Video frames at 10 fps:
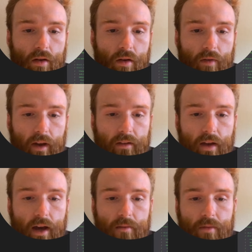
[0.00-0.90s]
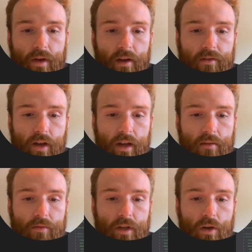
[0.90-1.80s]
if I could type,
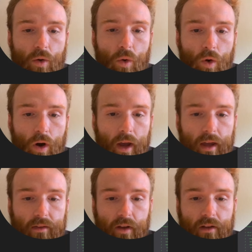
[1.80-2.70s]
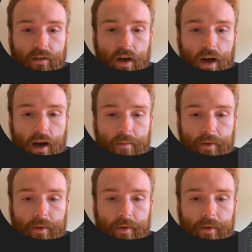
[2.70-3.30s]
s.empty or s.top